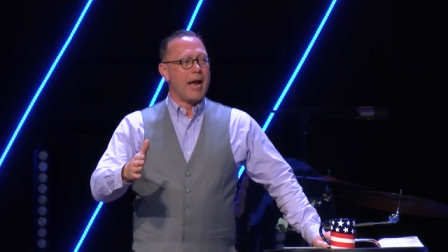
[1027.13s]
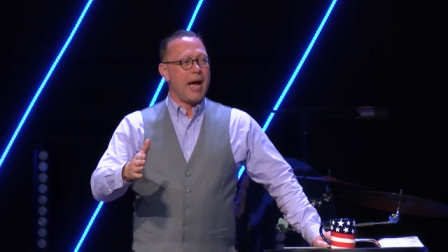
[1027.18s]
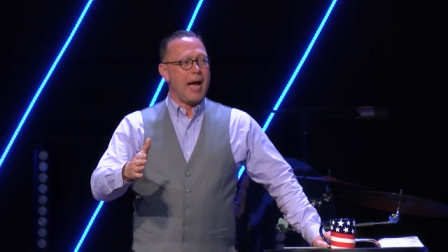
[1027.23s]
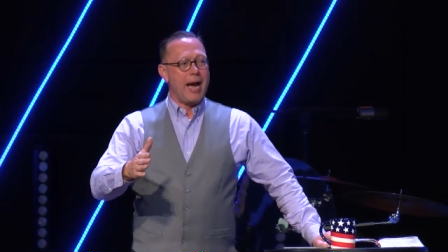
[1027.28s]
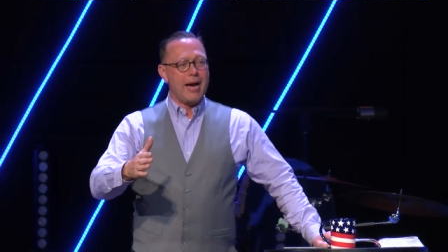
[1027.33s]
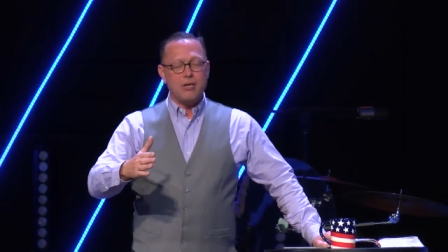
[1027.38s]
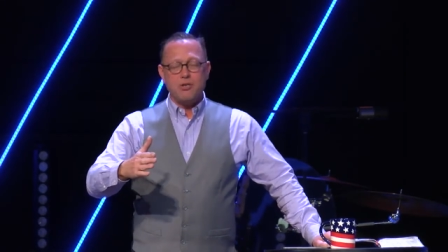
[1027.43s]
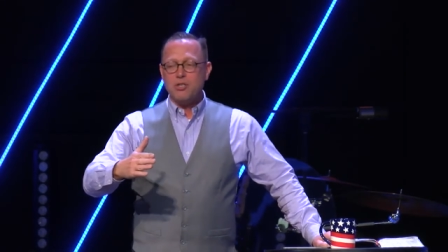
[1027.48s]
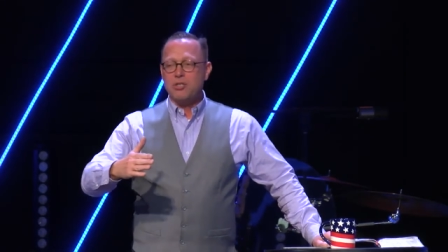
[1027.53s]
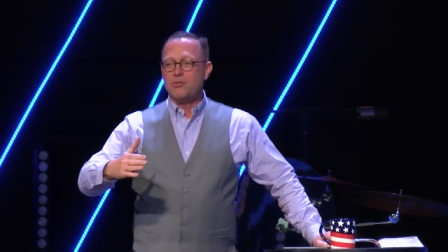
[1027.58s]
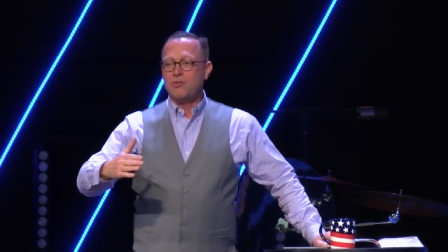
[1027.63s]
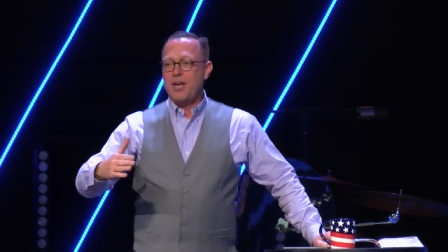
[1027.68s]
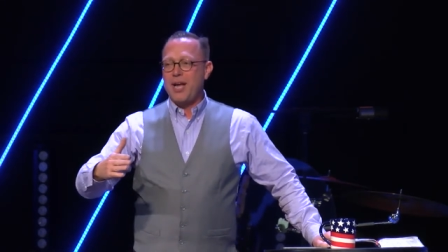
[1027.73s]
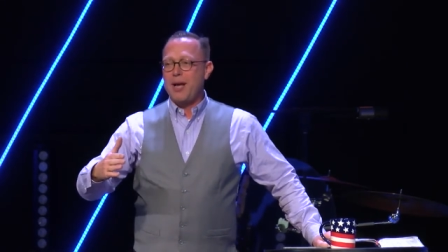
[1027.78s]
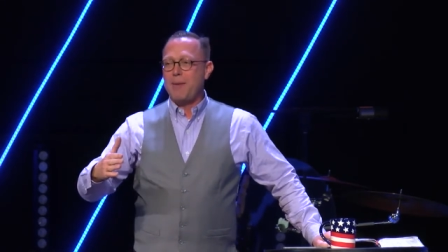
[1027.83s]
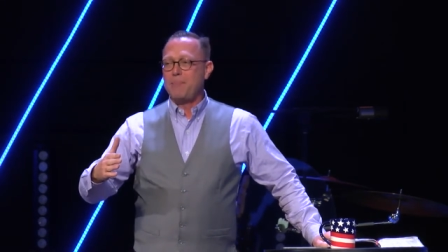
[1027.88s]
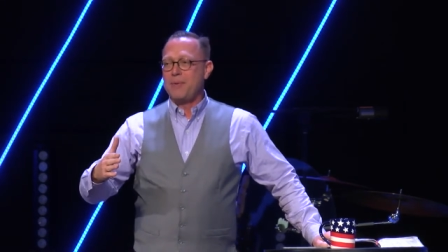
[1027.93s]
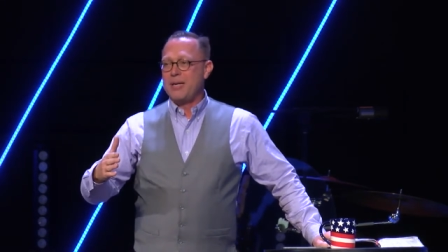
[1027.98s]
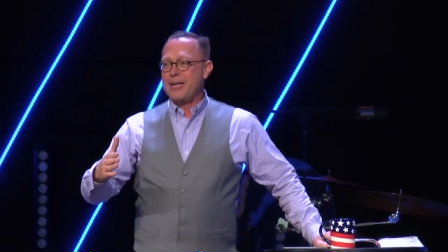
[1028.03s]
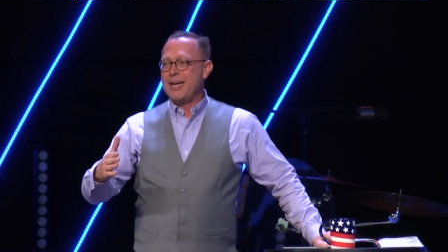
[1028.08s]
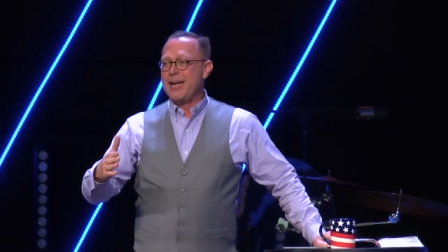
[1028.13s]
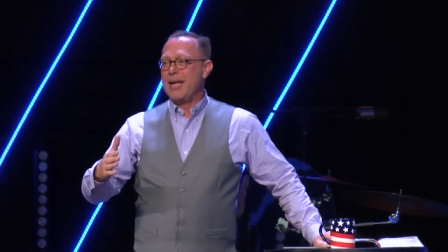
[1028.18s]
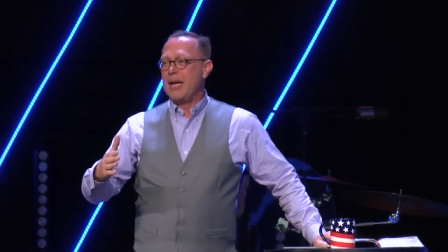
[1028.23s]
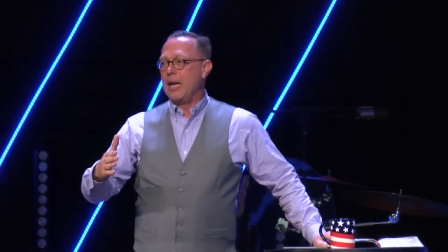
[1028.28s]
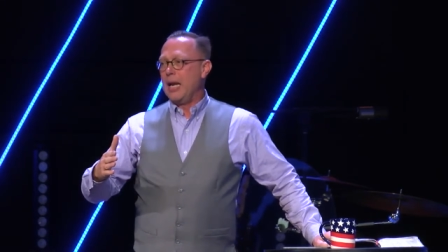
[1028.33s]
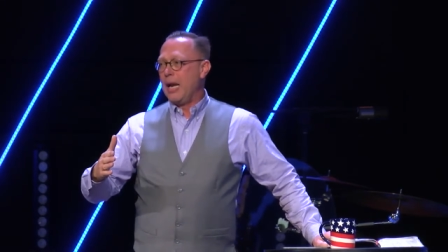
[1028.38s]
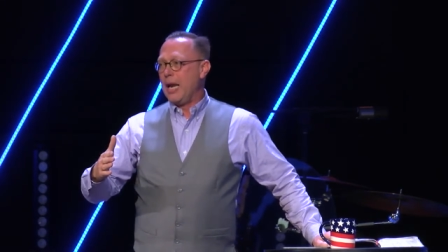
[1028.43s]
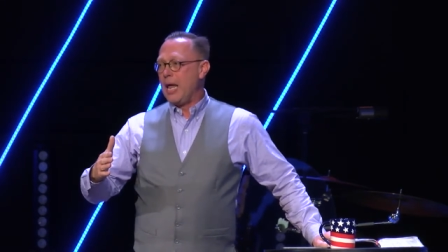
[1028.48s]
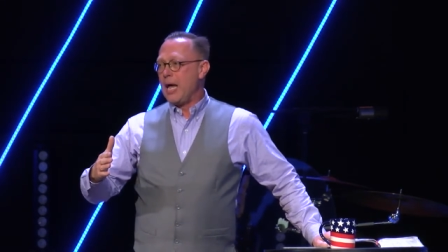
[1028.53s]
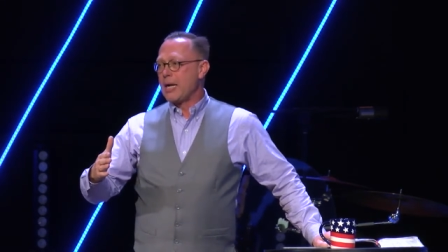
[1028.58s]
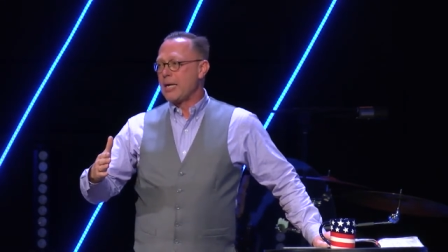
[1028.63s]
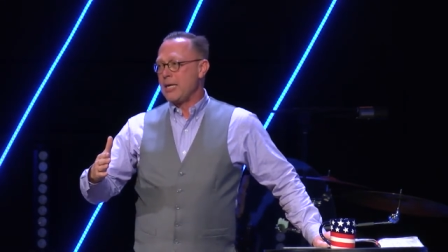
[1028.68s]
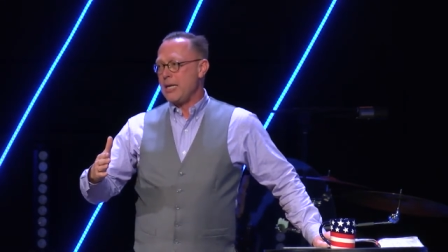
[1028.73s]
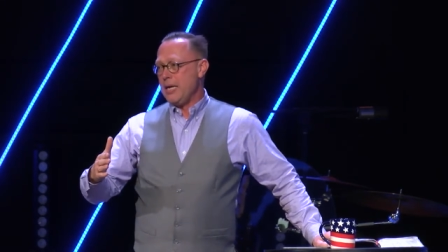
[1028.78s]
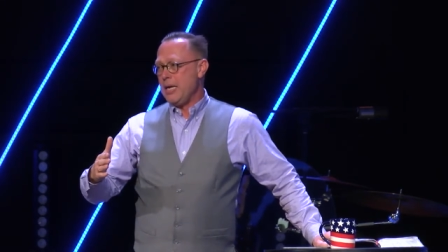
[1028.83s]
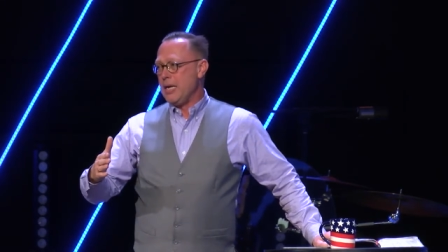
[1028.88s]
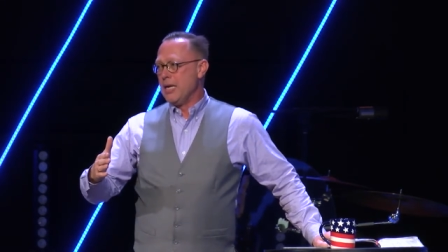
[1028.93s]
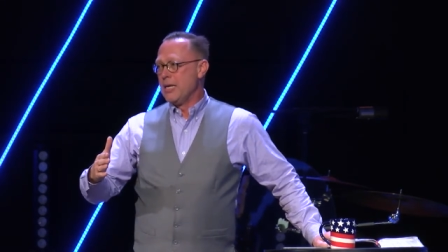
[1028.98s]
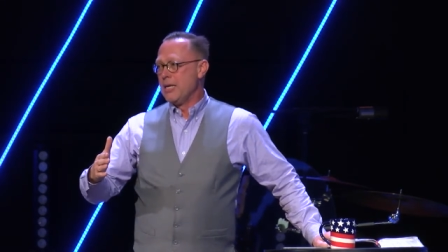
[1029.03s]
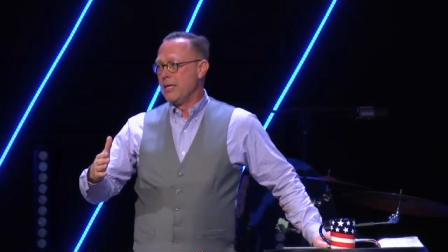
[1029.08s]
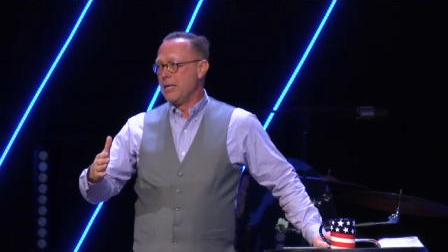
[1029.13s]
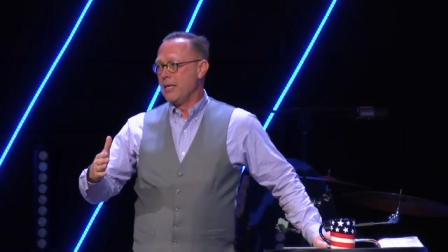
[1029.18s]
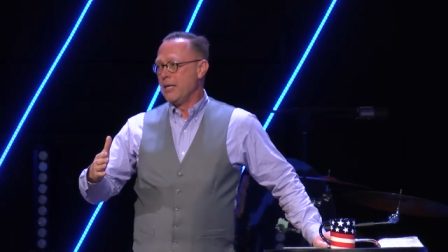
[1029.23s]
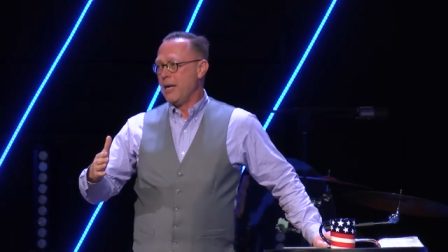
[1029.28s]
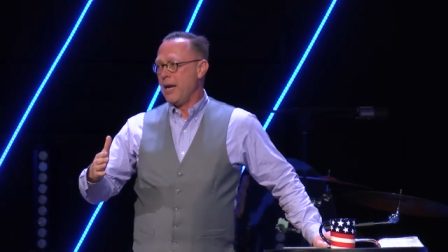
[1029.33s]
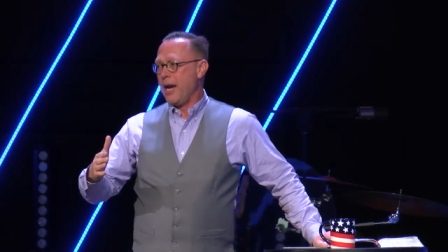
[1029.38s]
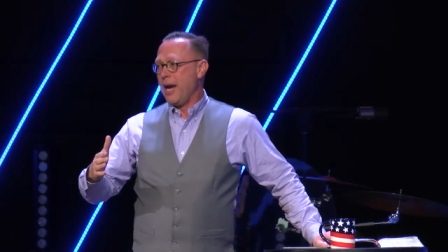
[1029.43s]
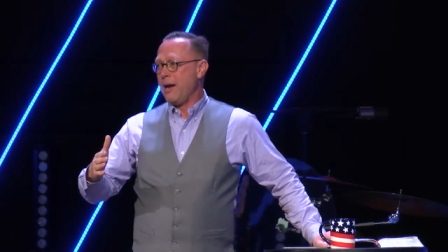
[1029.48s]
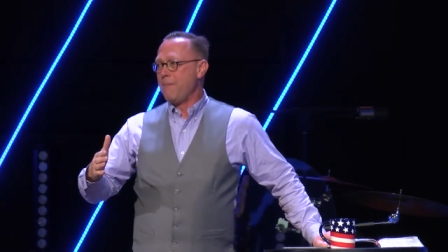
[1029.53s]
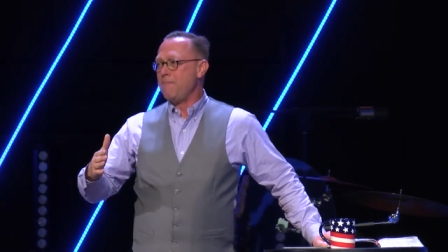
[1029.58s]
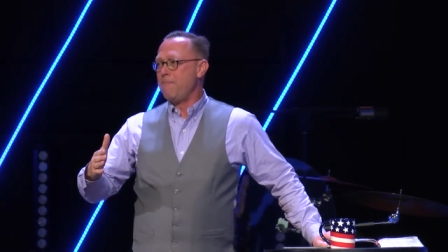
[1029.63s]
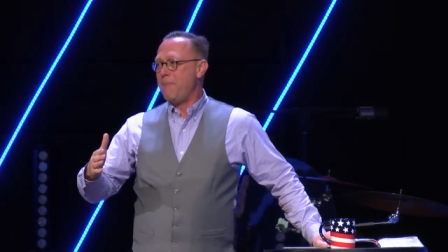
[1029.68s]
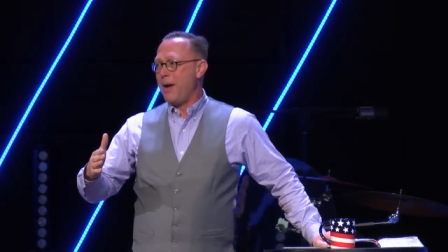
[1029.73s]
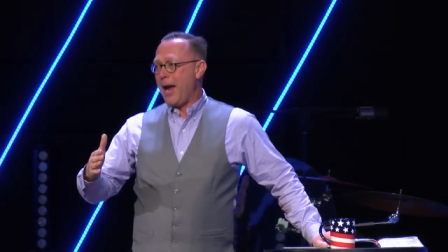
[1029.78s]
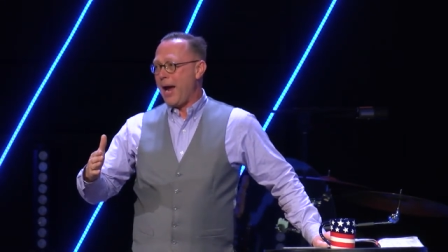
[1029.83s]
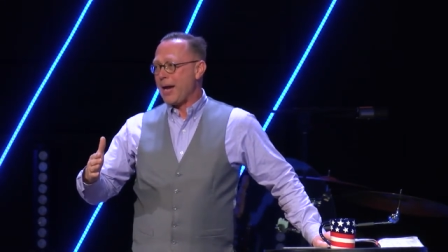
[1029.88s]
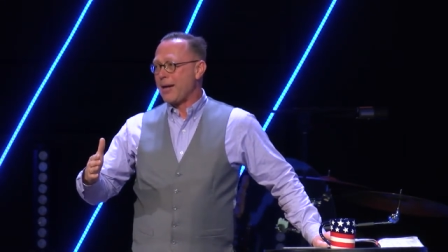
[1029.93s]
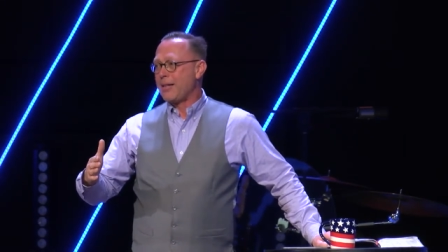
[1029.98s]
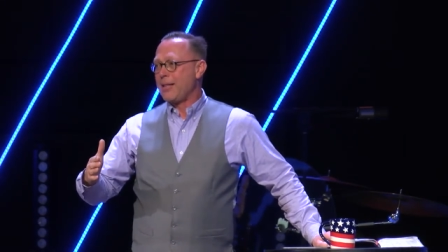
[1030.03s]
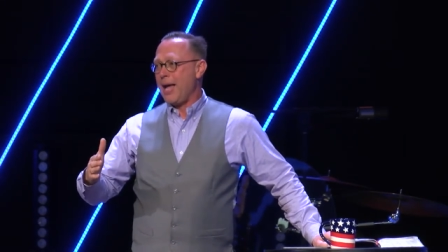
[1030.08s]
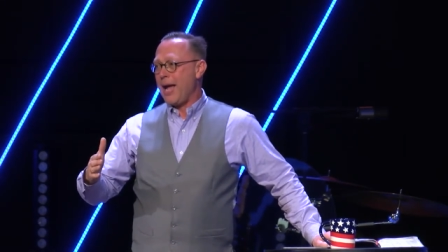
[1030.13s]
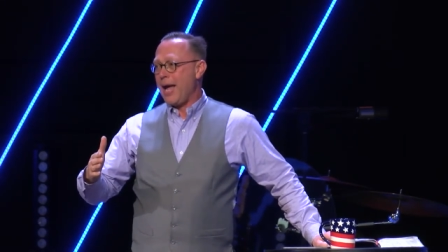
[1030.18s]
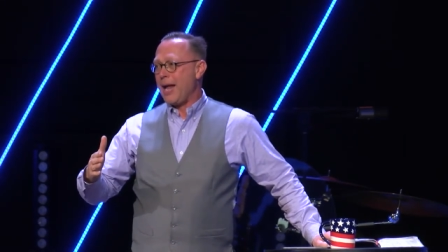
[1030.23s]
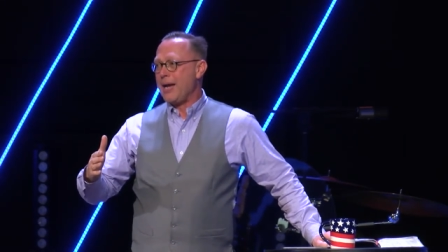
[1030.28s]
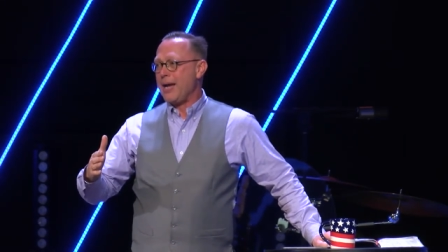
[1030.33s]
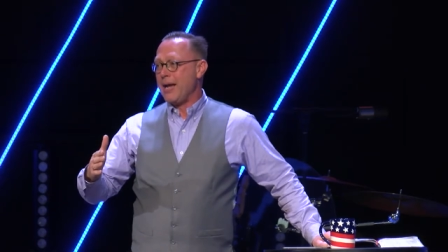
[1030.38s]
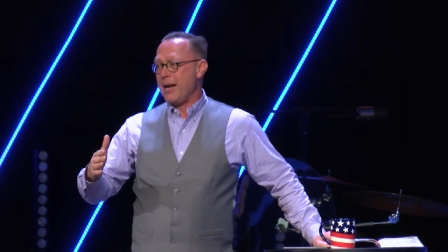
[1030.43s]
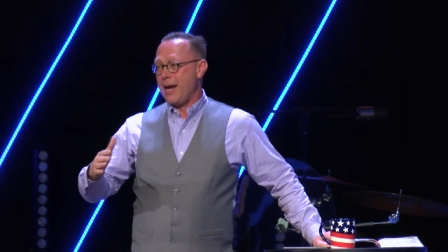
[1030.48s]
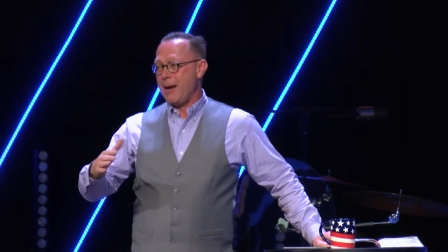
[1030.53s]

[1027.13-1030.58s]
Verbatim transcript: I just happened to get lucky and back that in.